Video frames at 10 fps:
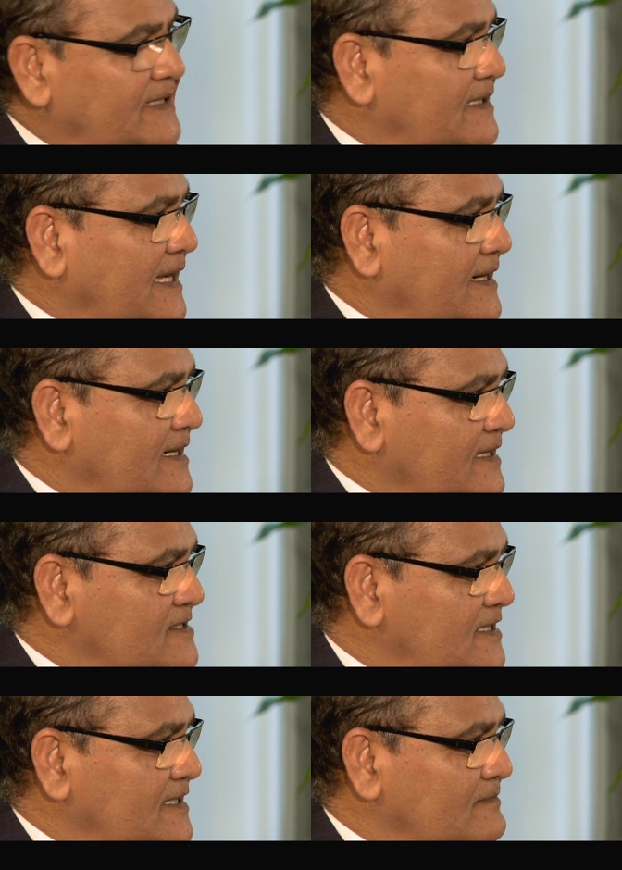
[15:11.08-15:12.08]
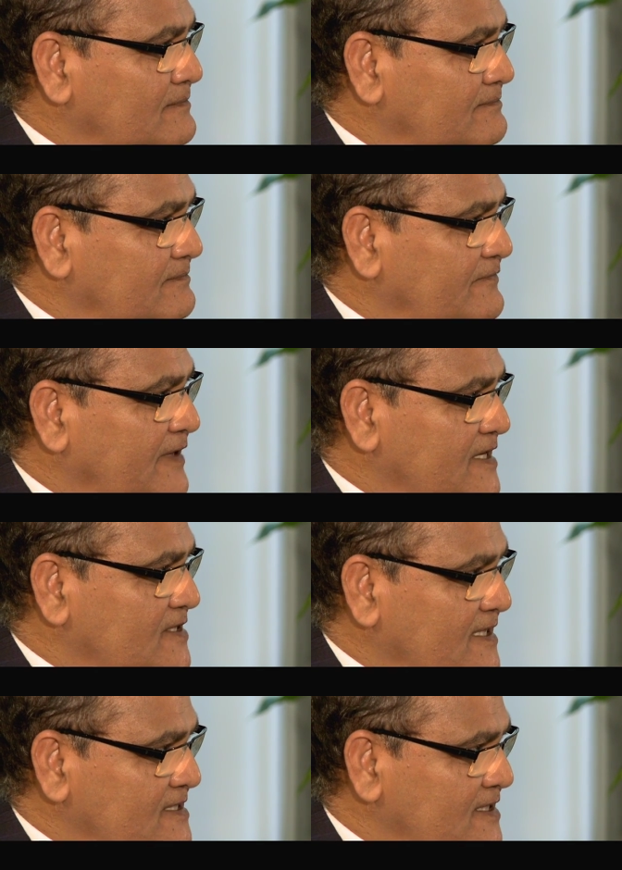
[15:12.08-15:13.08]
that I ran a consulting,
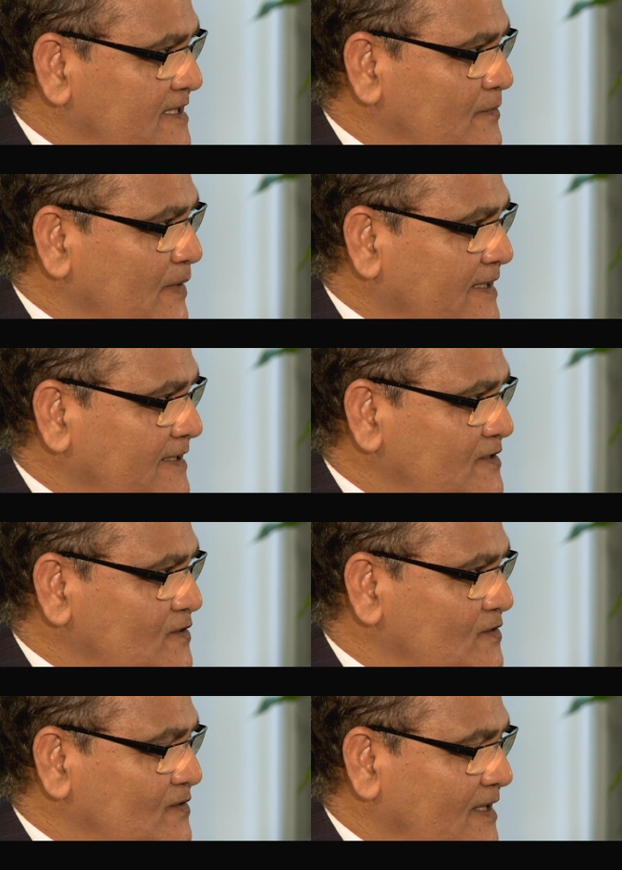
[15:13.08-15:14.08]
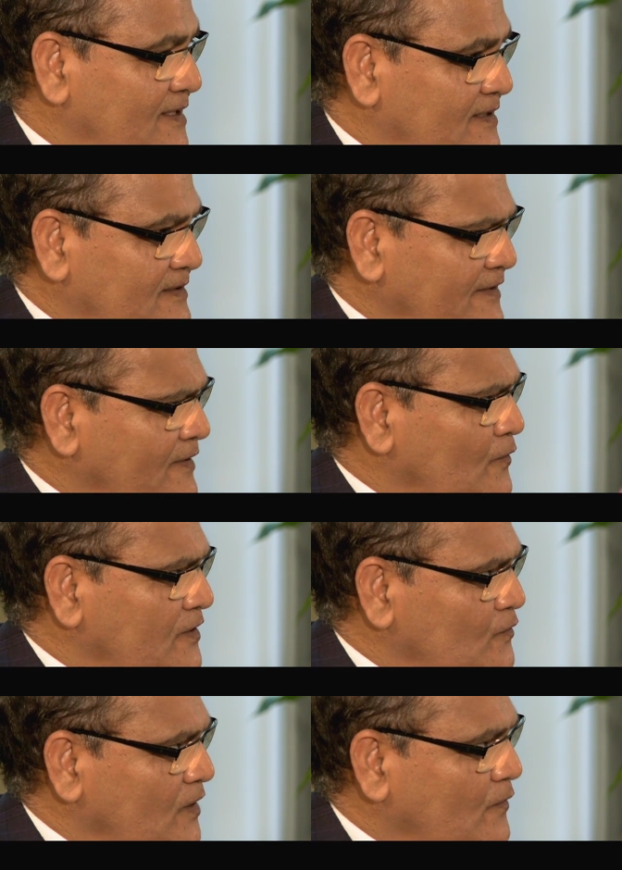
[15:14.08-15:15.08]
financial consulting practice, and they were looking to